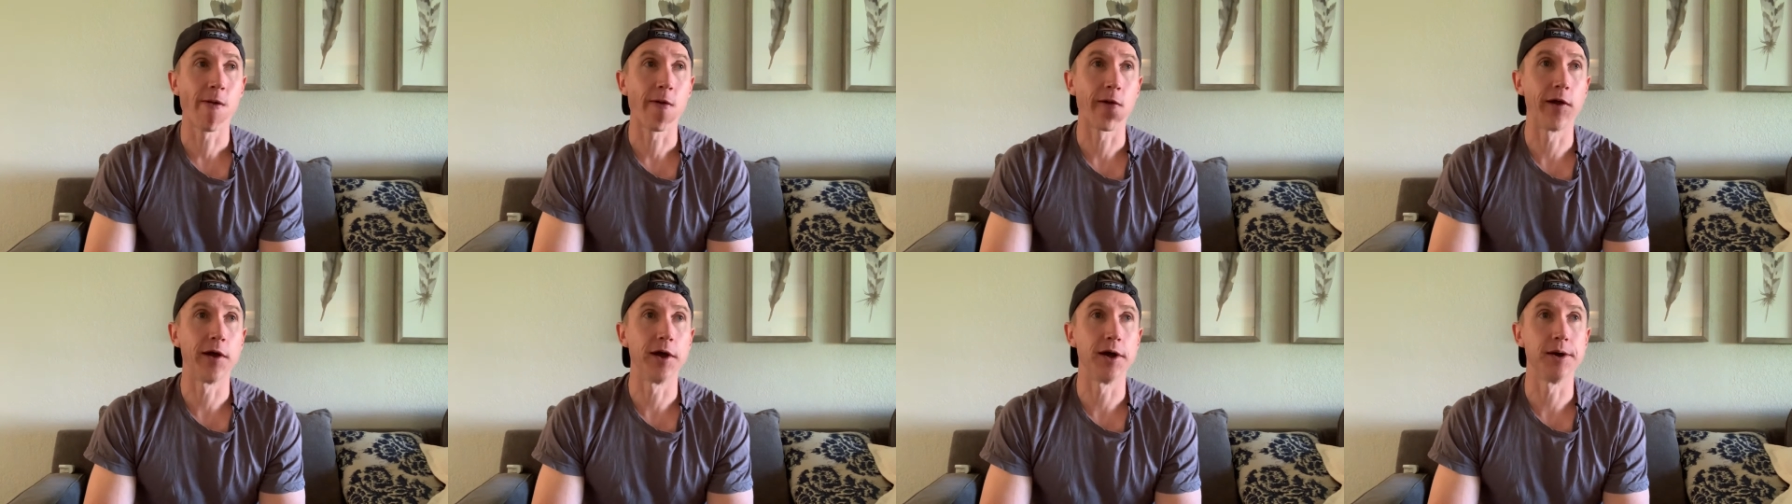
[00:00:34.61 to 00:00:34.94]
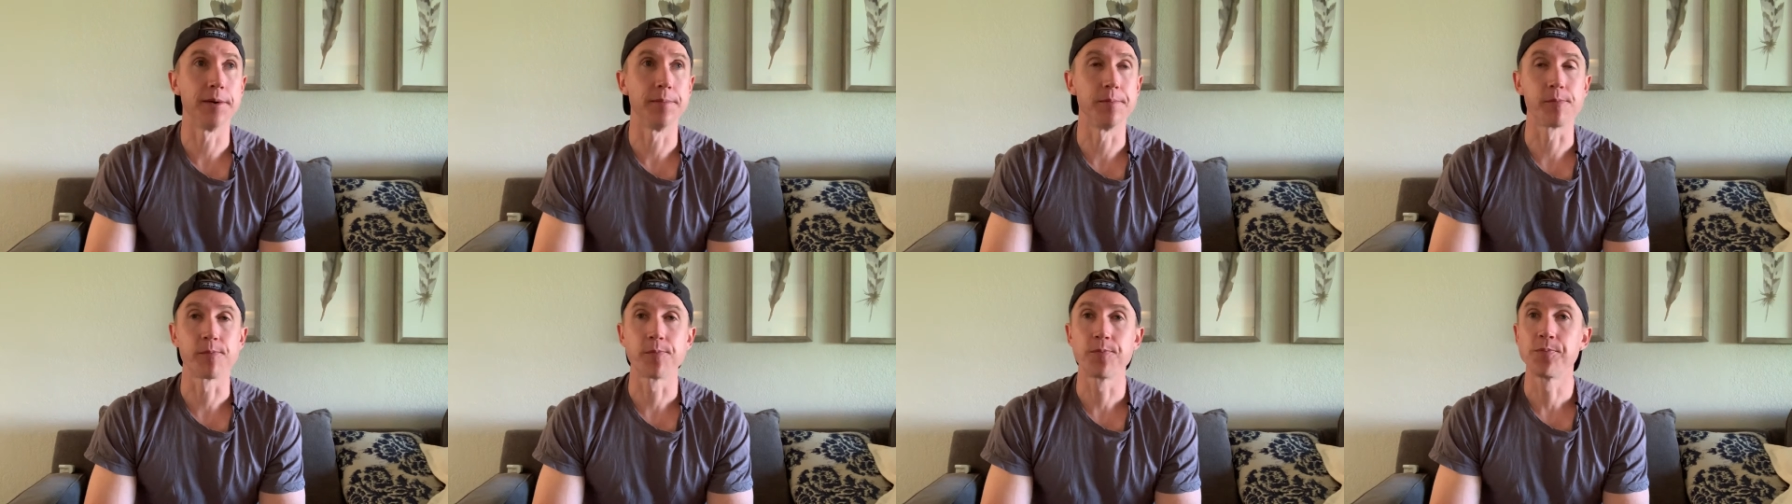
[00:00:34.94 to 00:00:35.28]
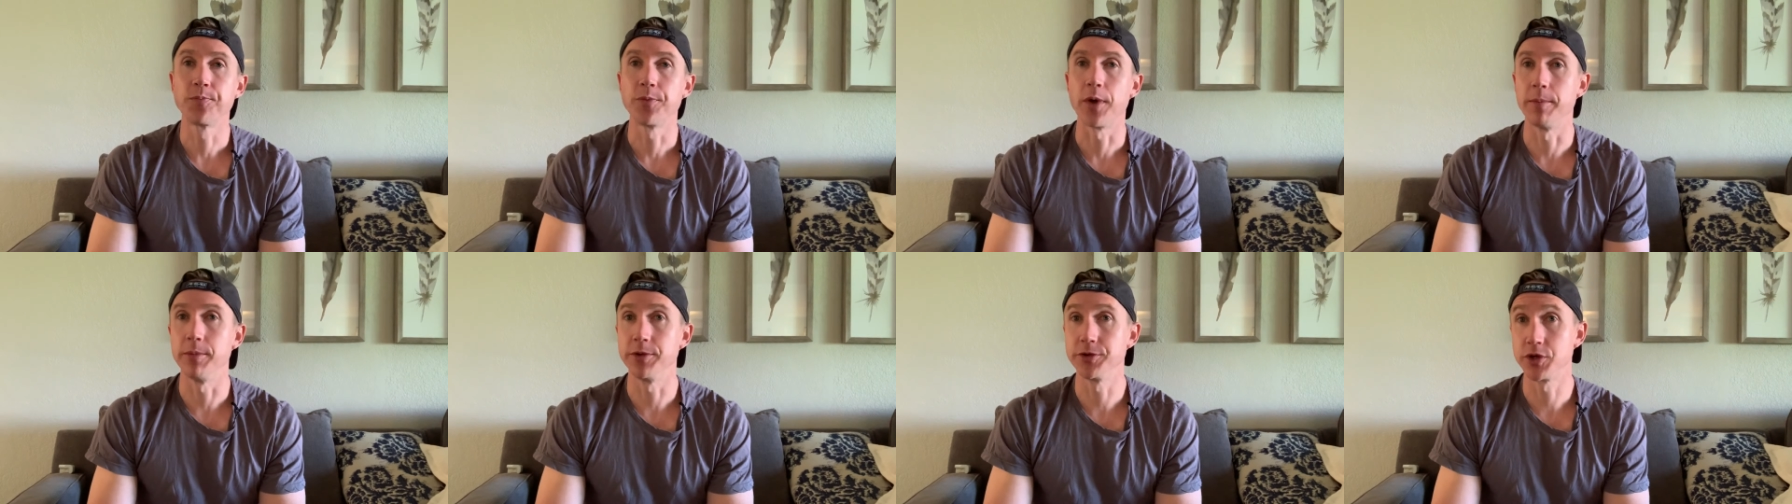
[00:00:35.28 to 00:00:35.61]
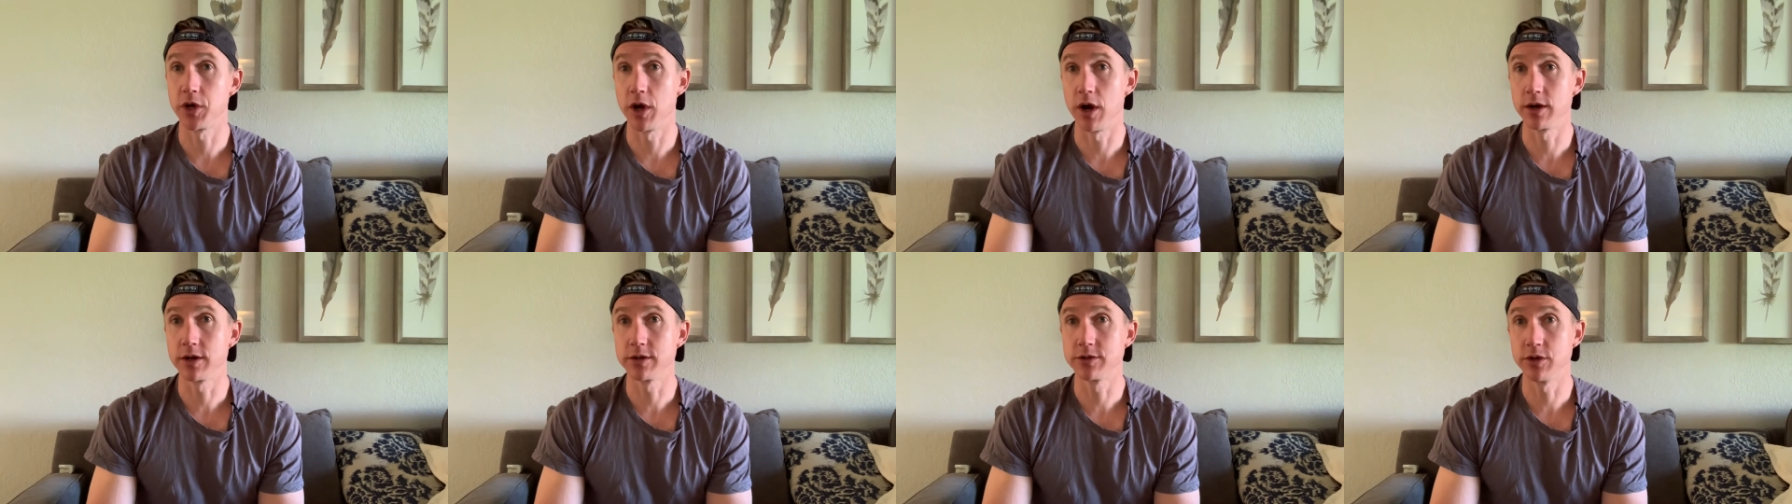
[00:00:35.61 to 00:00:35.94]
I'm going to
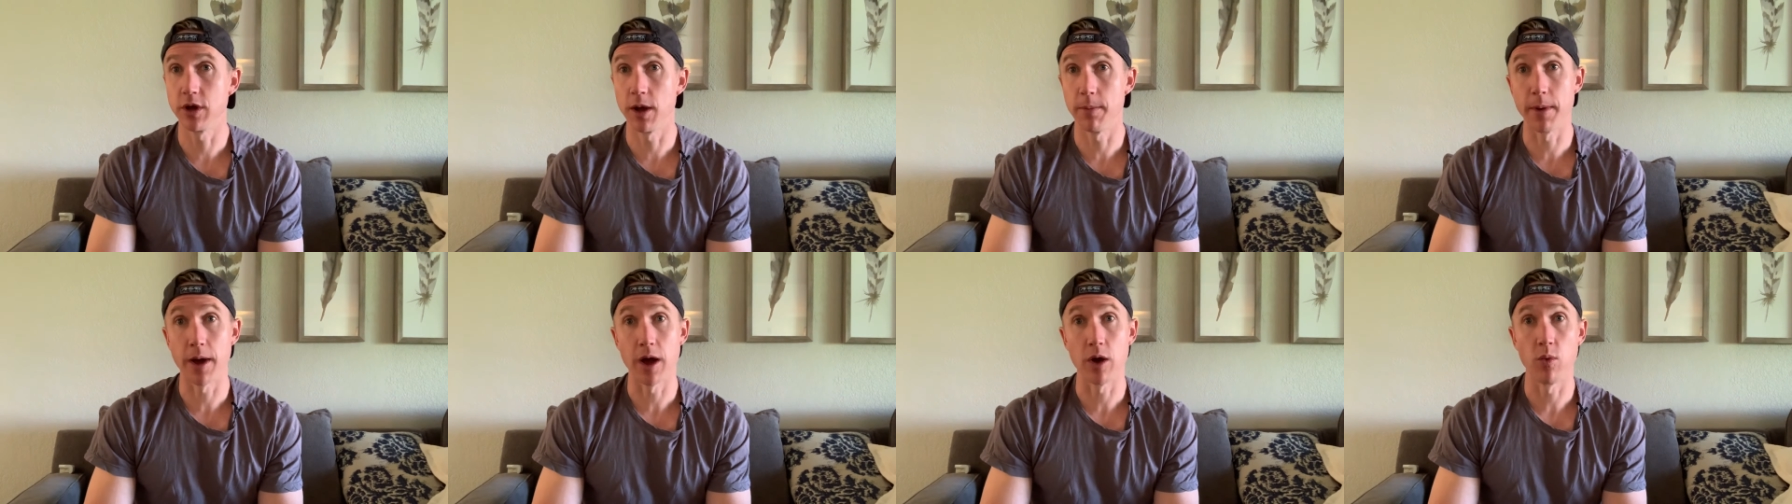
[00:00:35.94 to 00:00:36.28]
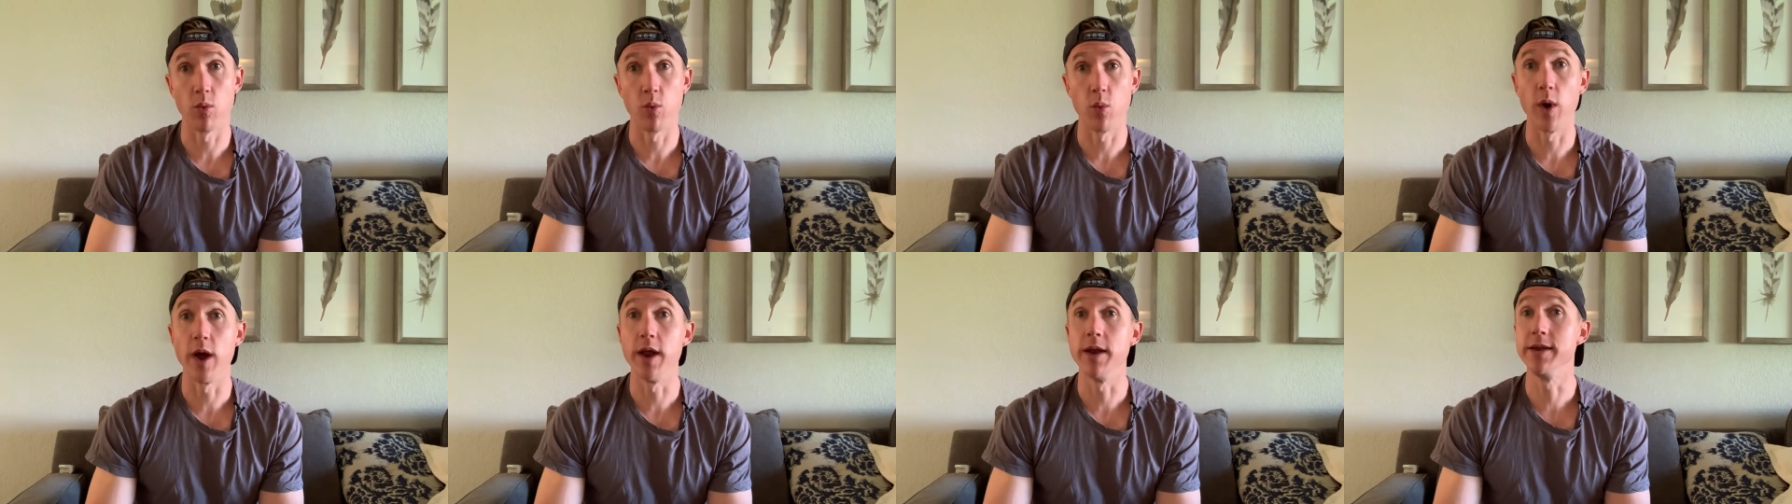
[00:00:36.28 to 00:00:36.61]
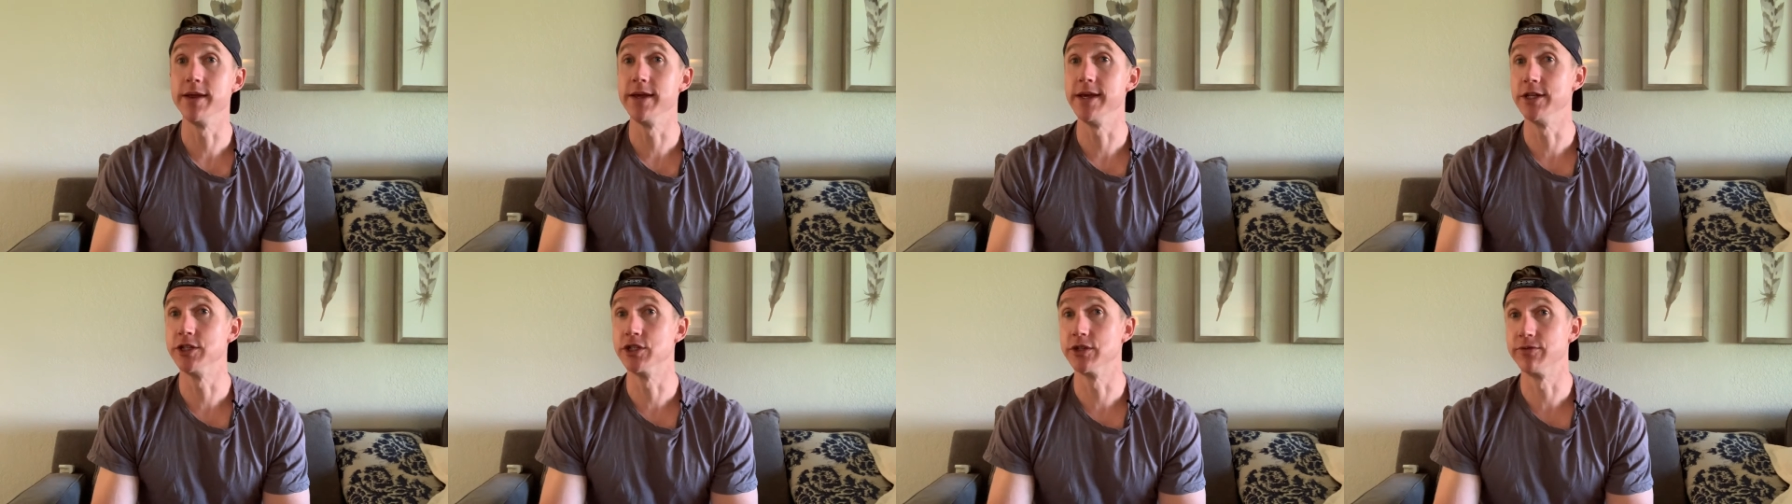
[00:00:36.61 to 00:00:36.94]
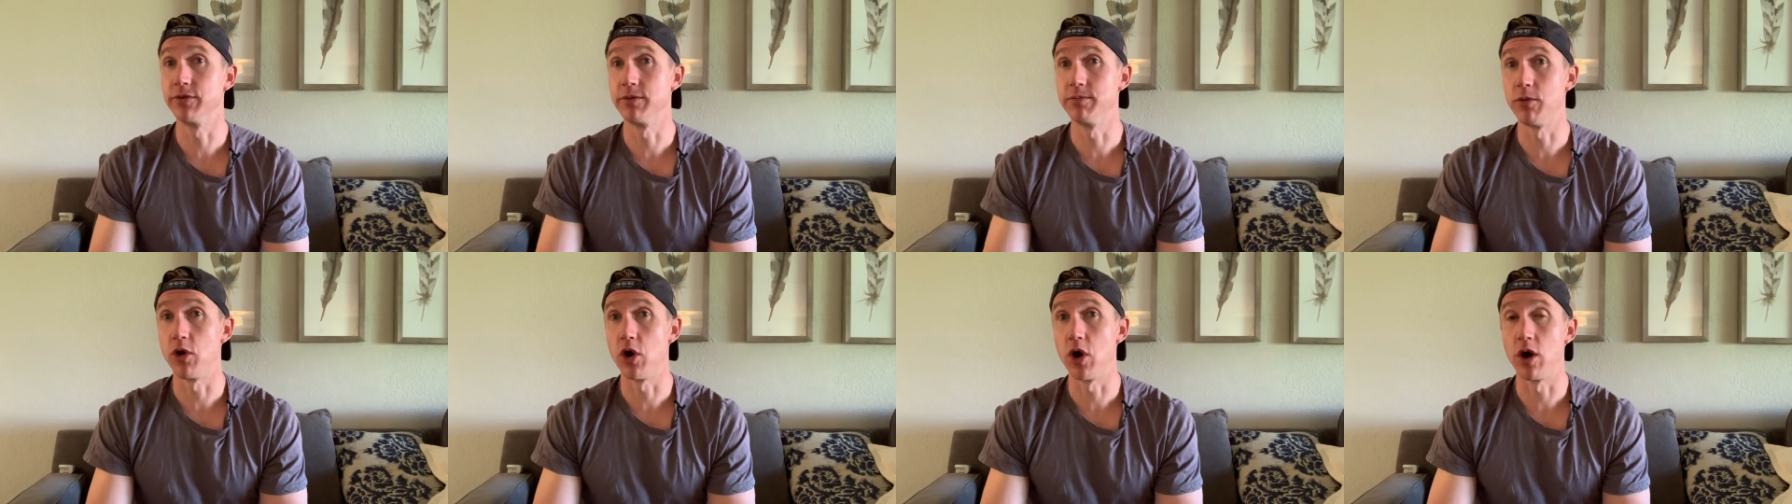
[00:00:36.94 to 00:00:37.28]
talk about what each of
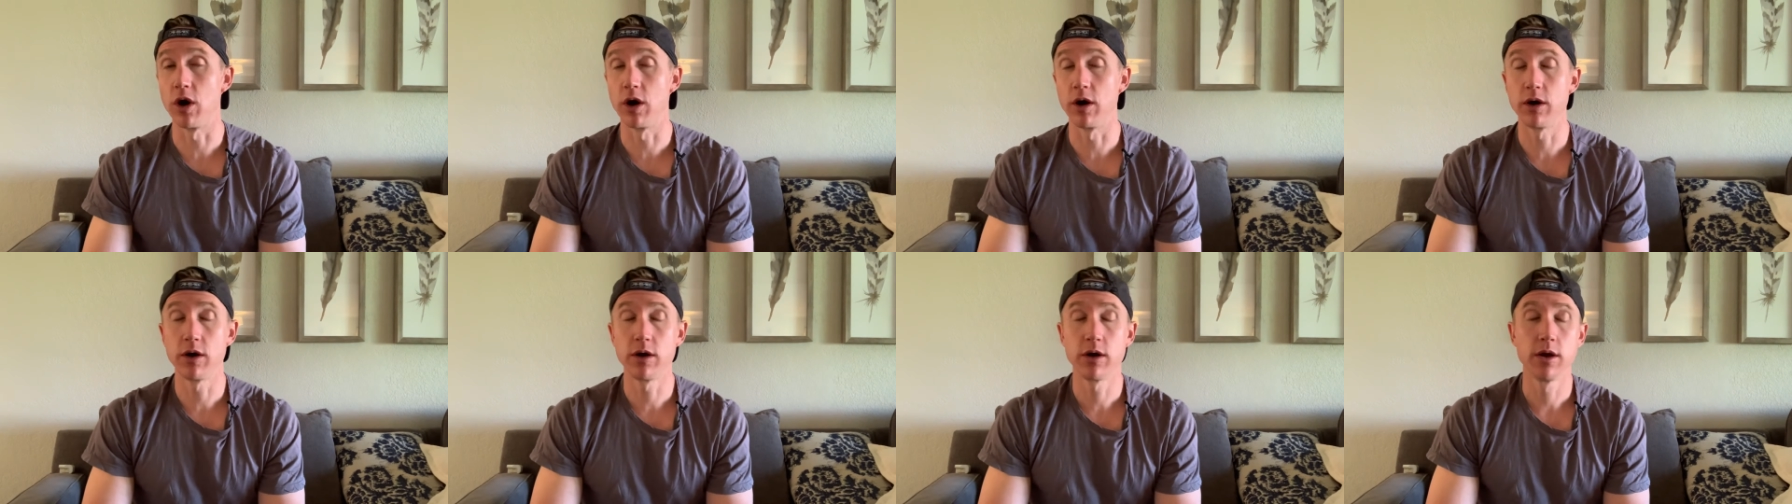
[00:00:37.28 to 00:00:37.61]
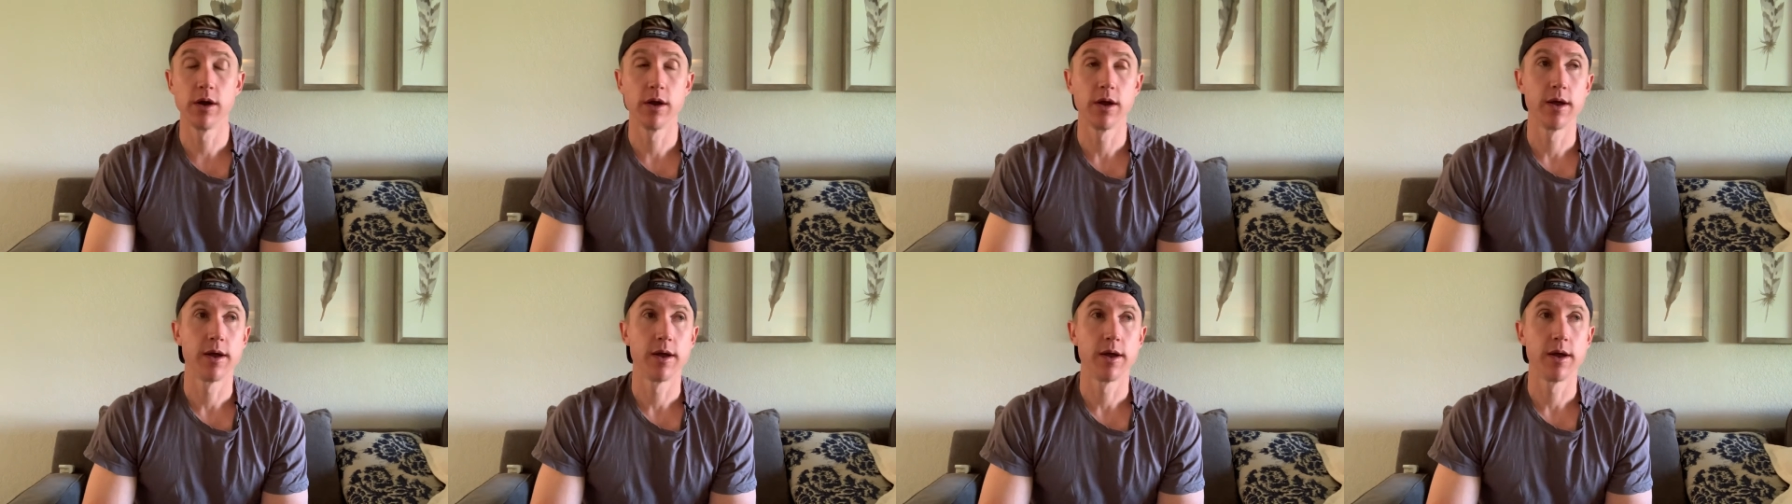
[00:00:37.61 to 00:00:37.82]
them are.